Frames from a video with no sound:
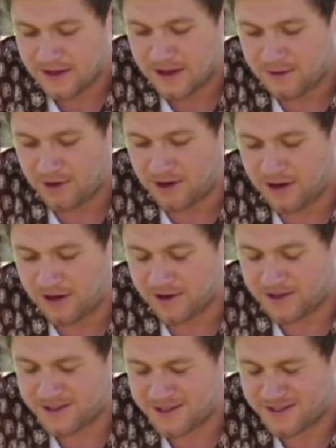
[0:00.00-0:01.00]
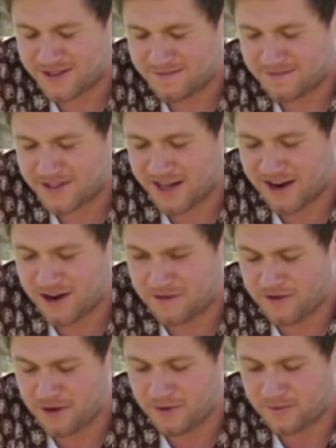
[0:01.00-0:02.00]
I'm no longer scared of
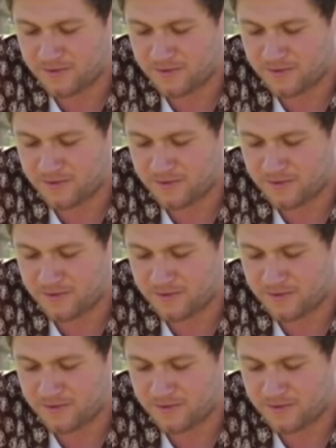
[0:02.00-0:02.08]
you.